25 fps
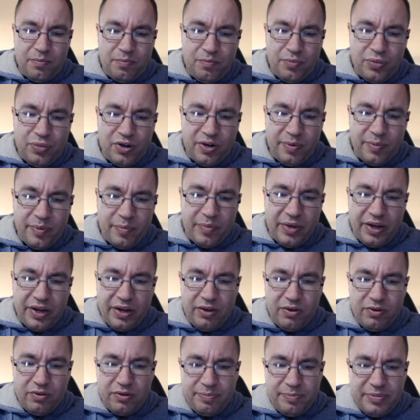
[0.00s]
put them in
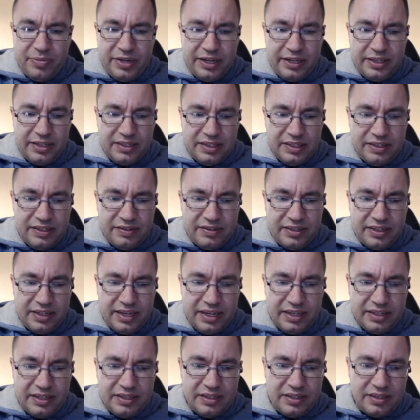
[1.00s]
my own penny sleeves and
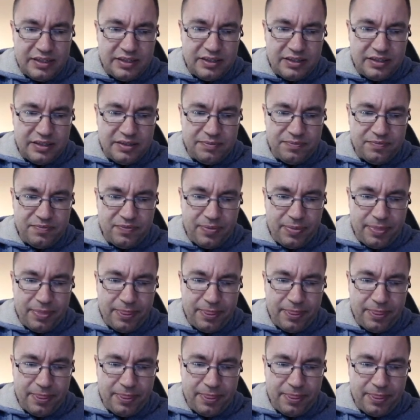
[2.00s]
cases